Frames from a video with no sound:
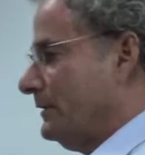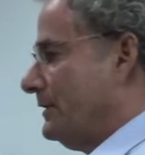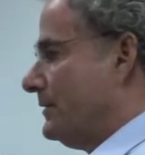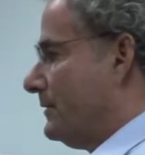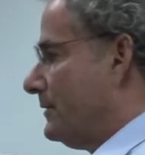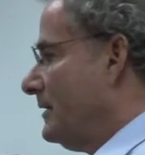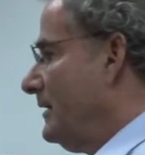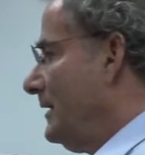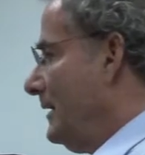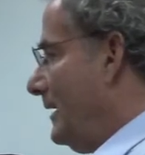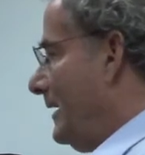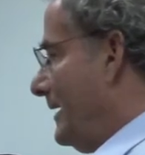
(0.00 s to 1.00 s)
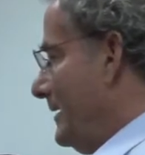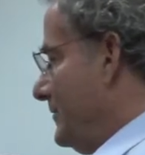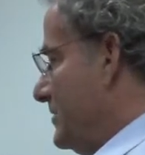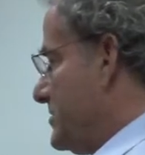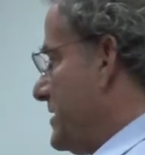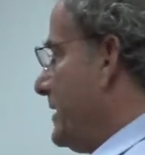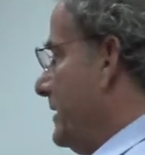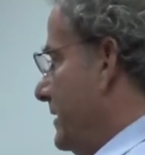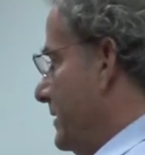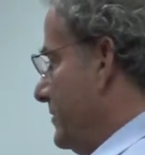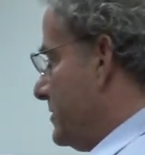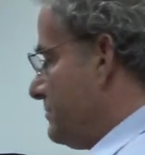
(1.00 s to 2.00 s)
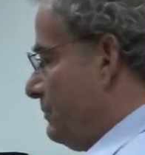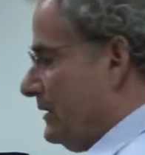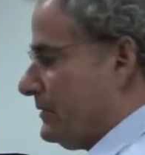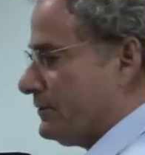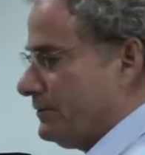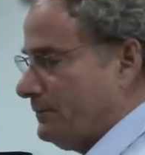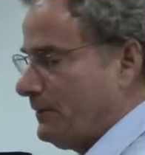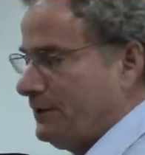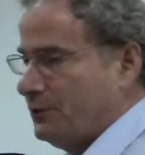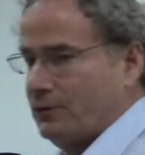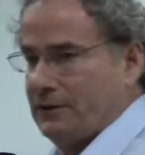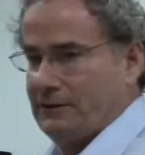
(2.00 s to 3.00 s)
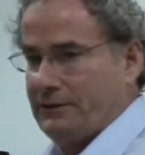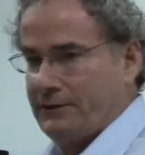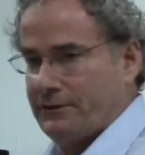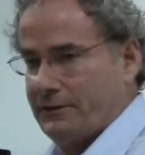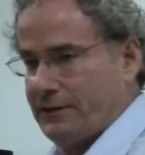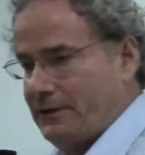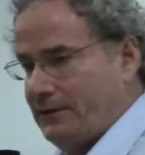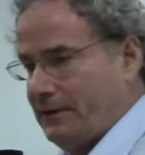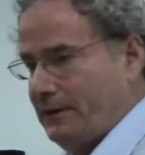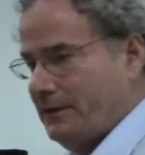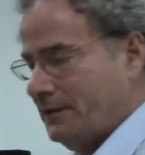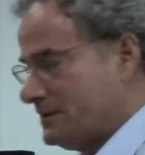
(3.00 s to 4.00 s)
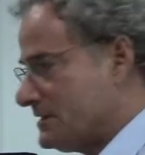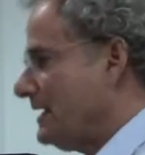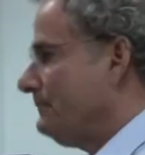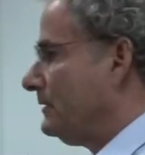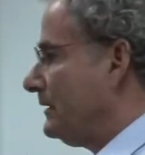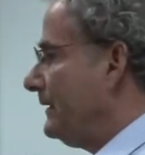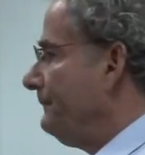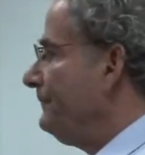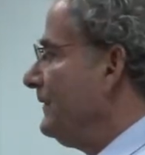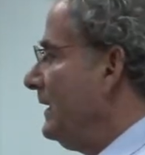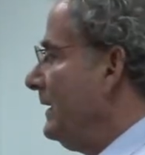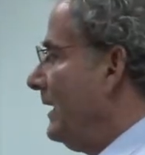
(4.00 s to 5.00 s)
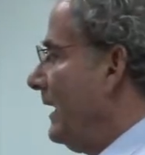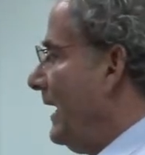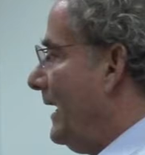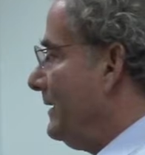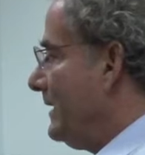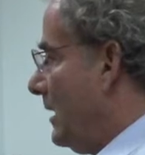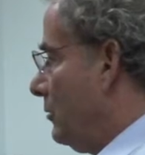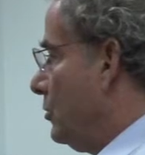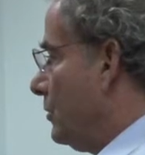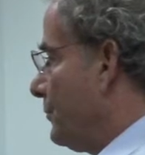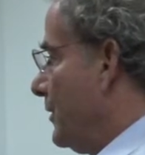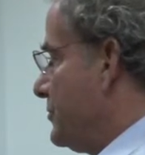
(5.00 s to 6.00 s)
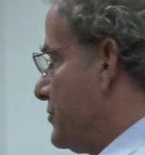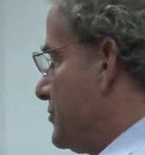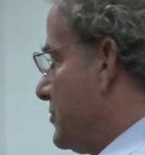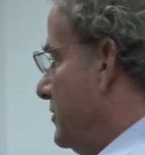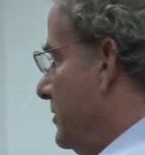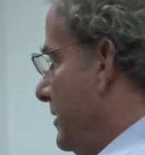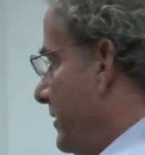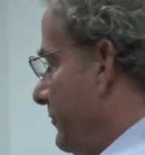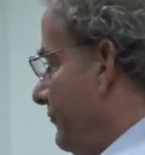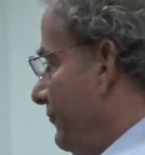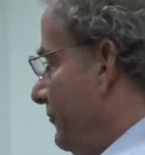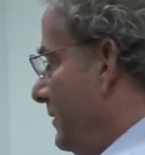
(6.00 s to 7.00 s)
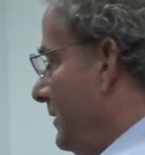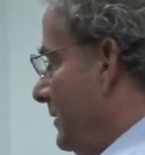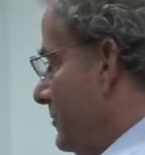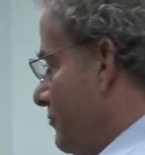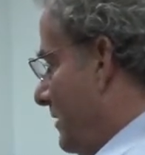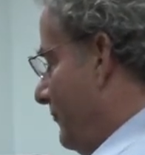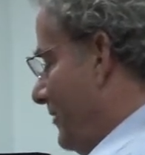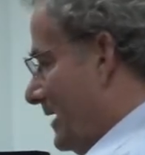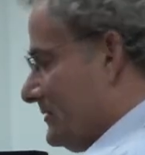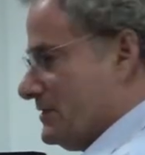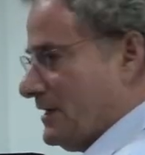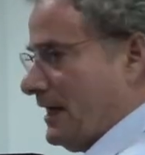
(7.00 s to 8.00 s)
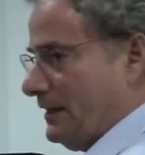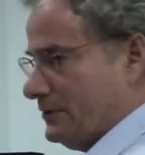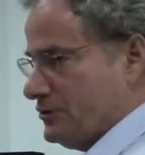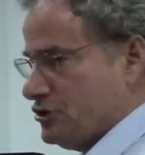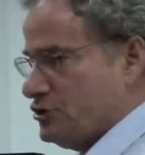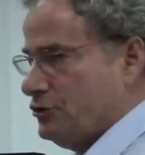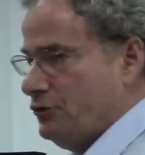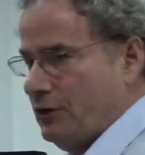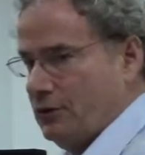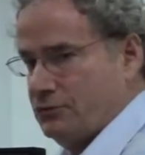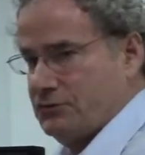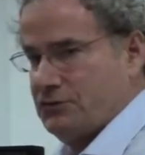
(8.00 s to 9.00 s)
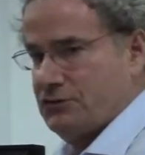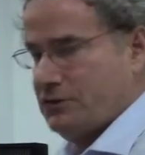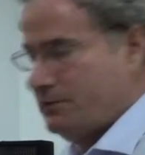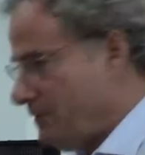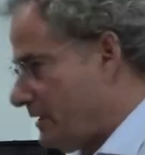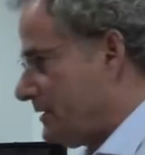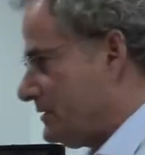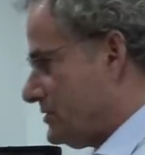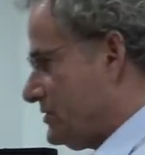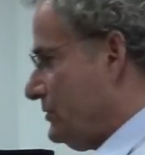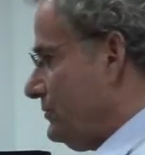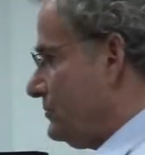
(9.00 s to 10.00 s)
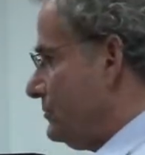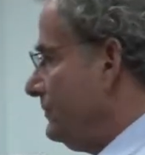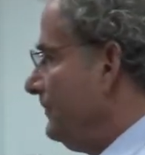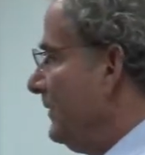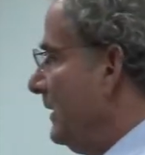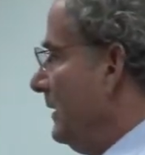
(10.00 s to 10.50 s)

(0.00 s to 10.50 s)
leader in the Senate, and the speaker and the minority leader in the Assembly. And now corporations can give $12,000 to those committees too.